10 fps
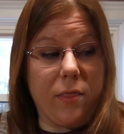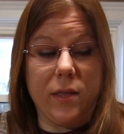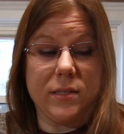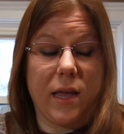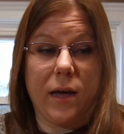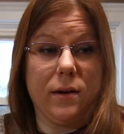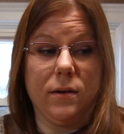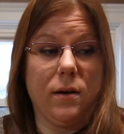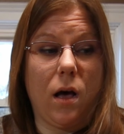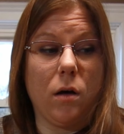he's had
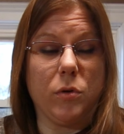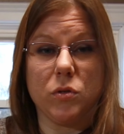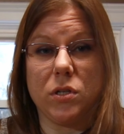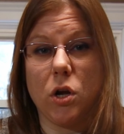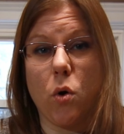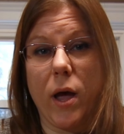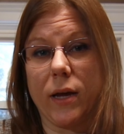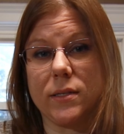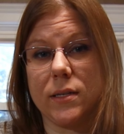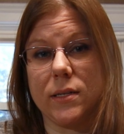almost no
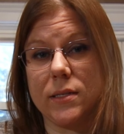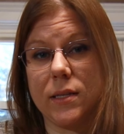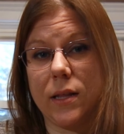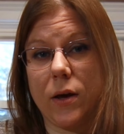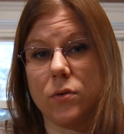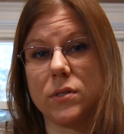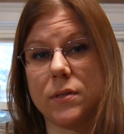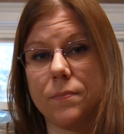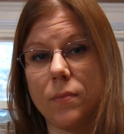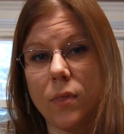accidents in the
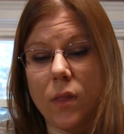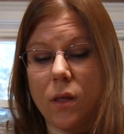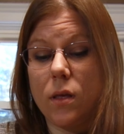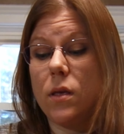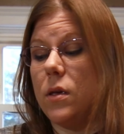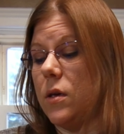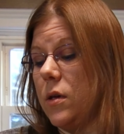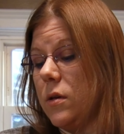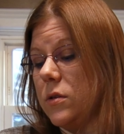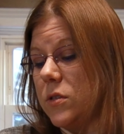house.
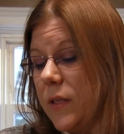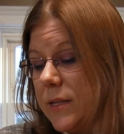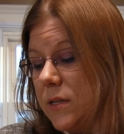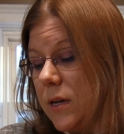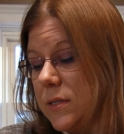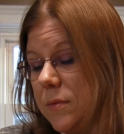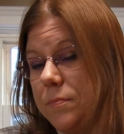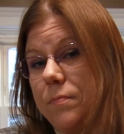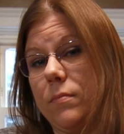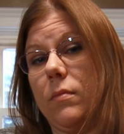So that's awesome.
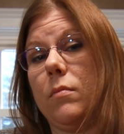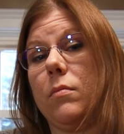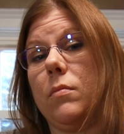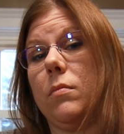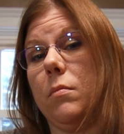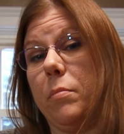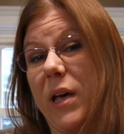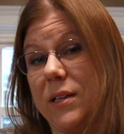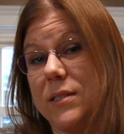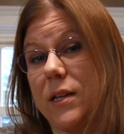
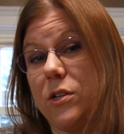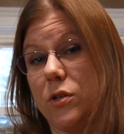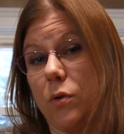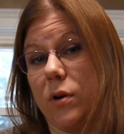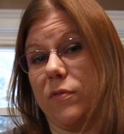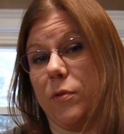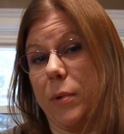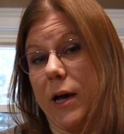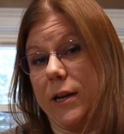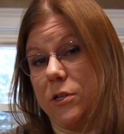Bells on your door for
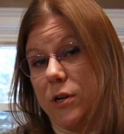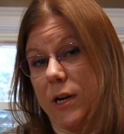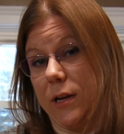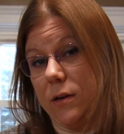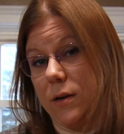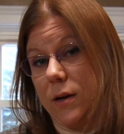potty training your